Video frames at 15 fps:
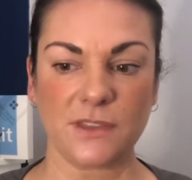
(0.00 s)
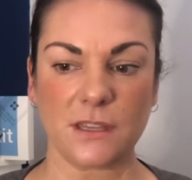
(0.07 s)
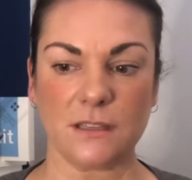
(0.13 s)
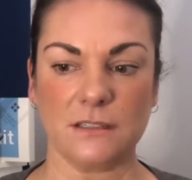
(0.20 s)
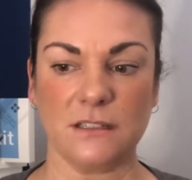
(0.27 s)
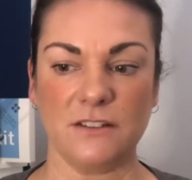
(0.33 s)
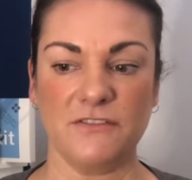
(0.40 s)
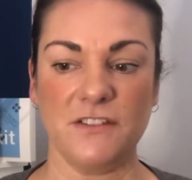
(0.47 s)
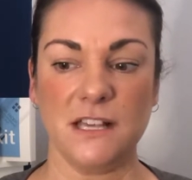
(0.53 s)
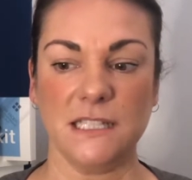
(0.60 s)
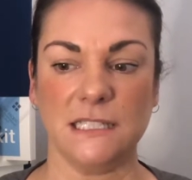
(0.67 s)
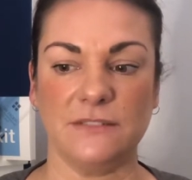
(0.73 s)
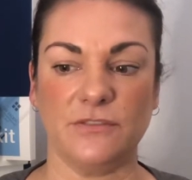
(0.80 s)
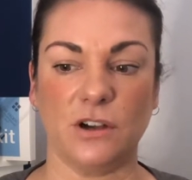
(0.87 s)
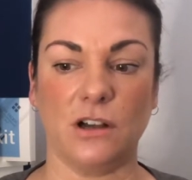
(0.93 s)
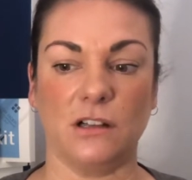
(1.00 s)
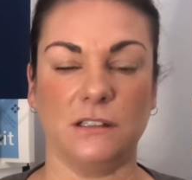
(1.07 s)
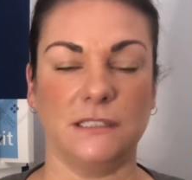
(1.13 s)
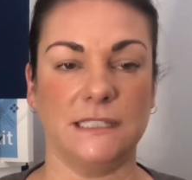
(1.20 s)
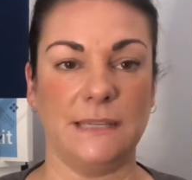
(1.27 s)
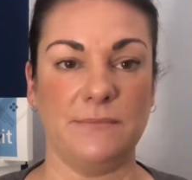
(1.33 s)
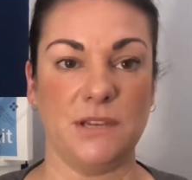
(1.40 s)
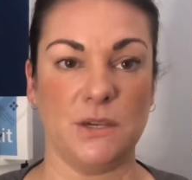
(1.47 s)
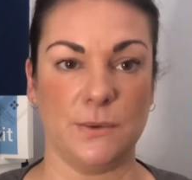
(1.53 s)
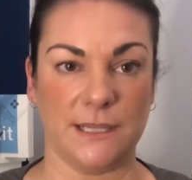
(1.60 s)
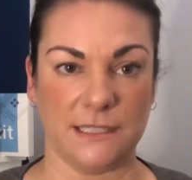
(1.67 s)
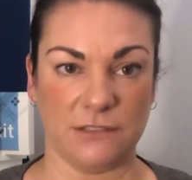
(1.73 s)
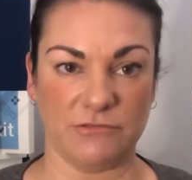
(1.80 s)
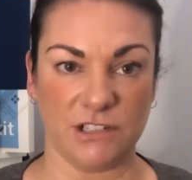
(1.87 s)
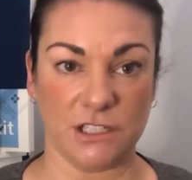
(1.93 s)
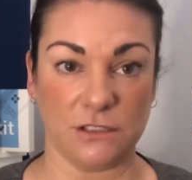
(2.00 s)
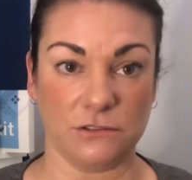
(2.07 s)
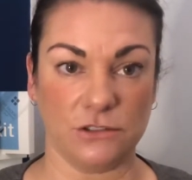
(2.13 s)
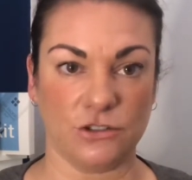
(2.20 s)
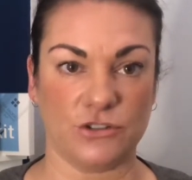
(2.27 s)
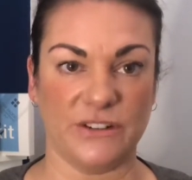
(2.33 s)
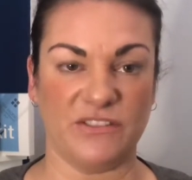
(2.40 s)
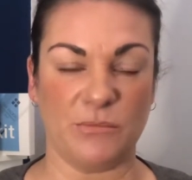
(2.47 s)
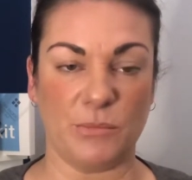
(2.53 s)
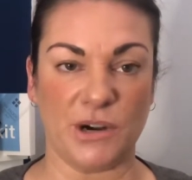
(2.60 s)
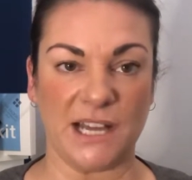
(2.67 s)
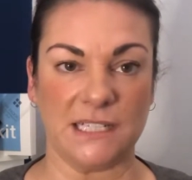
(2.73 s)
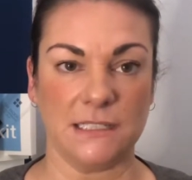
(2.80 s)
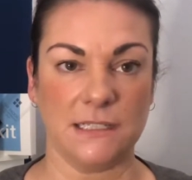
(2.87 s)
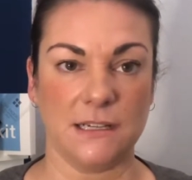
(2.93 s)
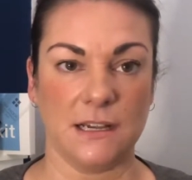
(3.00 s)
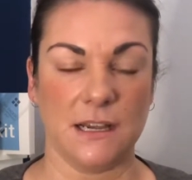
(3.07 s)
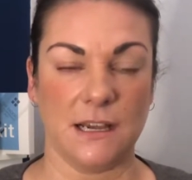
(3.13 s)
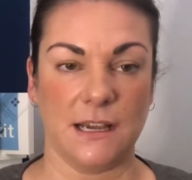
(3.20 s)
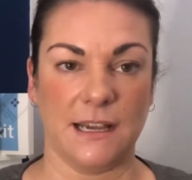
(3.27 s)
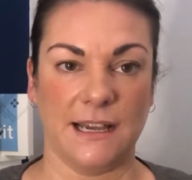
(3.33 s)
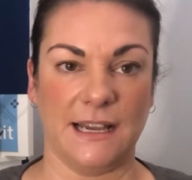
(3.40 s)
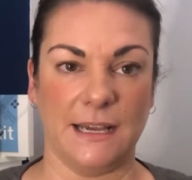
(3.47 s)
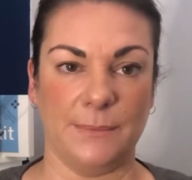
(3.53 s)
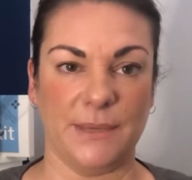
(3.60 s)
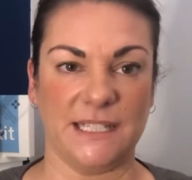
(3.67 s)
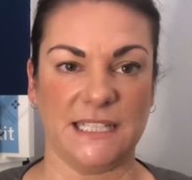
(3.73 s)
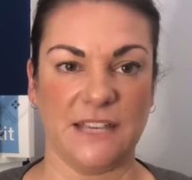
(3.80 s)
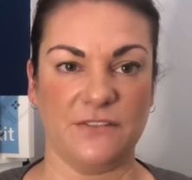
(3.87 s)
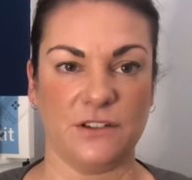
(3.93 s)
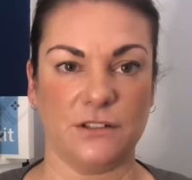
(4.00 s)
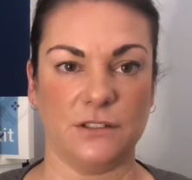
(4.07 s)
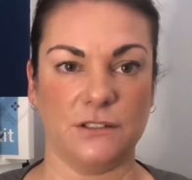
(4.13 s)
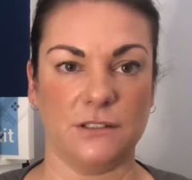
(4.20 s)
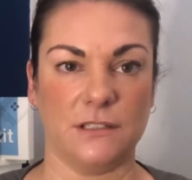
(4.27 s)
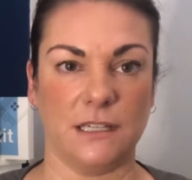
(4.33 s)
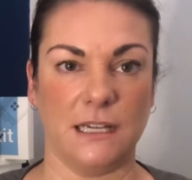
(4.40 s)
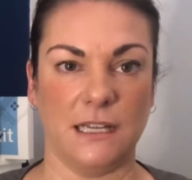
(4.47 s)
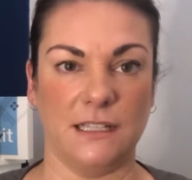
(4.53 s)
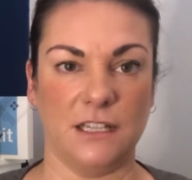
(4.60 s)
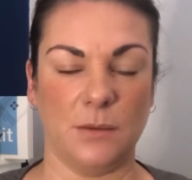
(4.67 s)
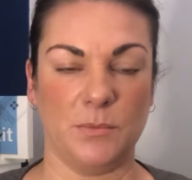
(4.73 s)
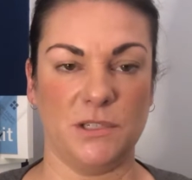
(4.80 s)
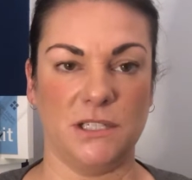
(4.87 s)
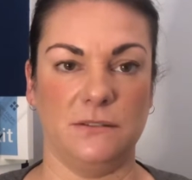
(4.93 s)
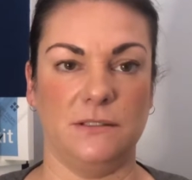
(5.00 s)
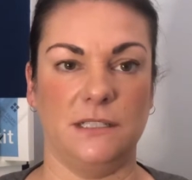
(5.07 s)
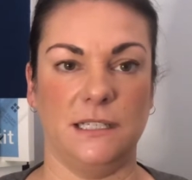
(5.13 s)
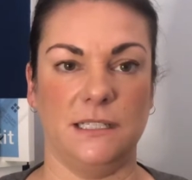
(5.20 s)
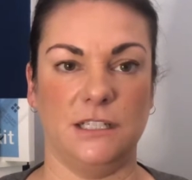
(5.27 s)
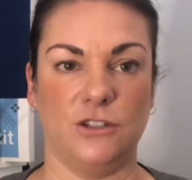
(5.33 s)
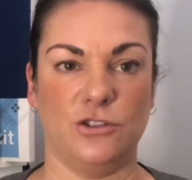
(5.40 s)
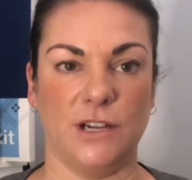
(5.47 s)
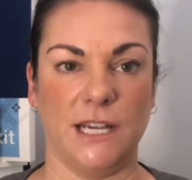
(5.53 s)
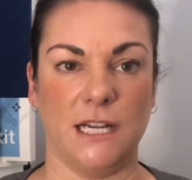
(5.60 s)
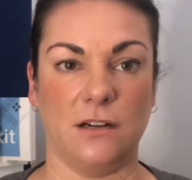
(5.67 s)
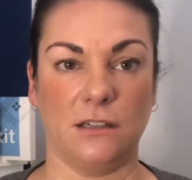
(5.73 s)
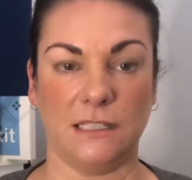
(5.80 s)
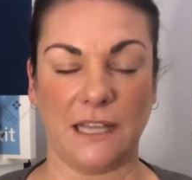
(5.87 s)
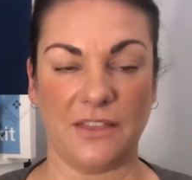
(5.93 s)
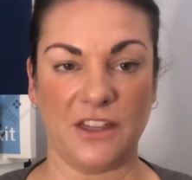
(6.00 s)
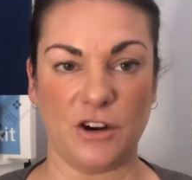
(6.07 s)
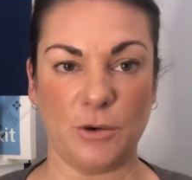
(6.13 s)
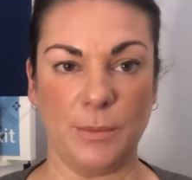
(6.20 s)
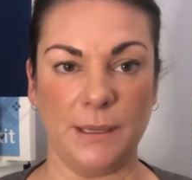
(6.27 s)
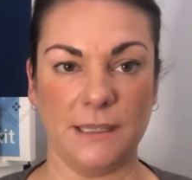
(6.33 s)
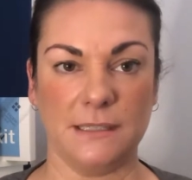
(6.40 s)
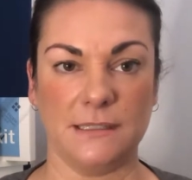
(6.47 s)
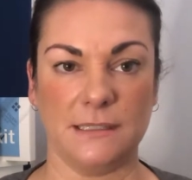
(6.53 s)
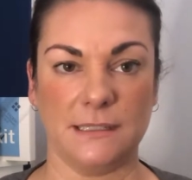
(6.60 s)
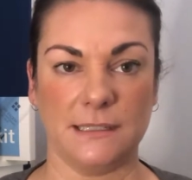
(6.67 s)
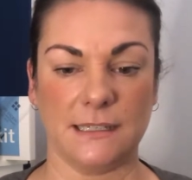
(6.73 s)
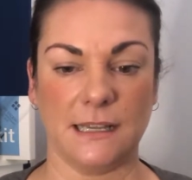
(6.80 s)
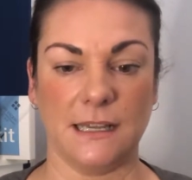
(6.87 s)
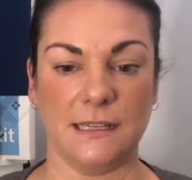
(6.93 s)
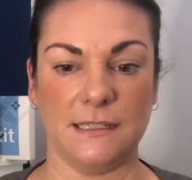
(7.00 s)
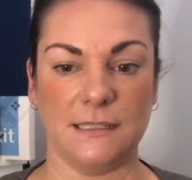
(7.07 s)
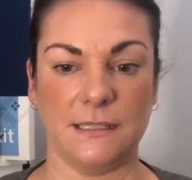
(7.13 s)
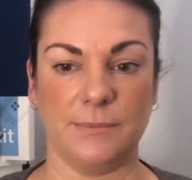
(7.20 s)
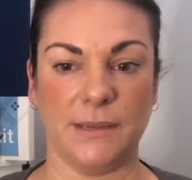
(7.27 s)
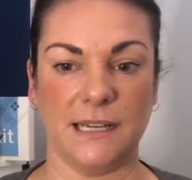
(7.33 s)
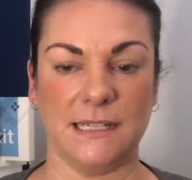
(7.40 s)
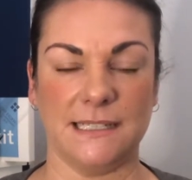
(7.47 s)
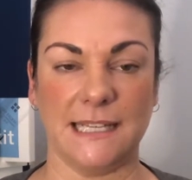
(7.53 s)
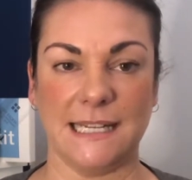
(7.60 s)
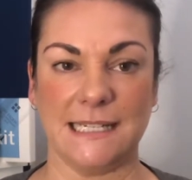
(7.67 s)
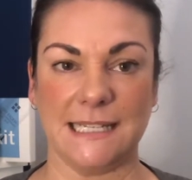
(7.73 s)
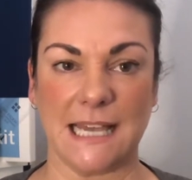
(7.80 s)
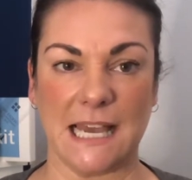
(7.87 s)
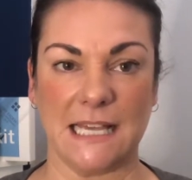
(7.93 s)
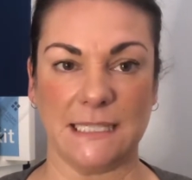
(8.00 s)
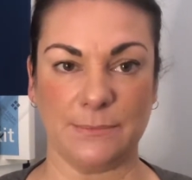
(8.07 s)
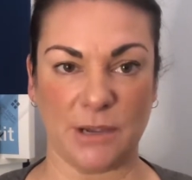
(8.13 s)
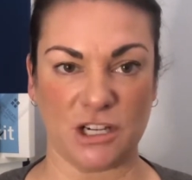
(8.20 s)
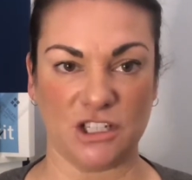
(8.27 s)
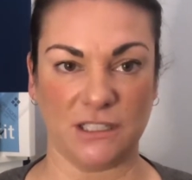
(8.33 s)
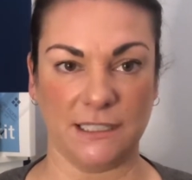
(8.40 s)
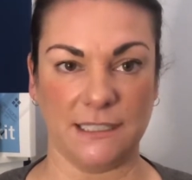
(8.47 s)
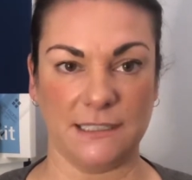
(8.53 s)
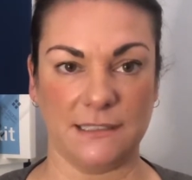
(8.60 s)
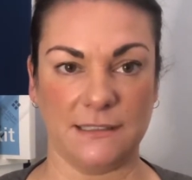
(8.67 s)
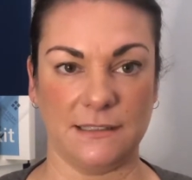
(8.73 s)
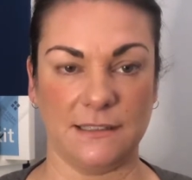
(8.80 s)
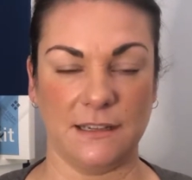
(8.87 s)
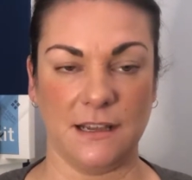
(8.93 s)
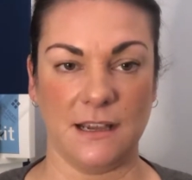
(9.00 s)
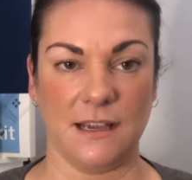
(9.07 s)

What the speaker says: So first of all, Nimue is a results-driven brand. It's given us the opportunity to train all our therapists into being skincare specialists.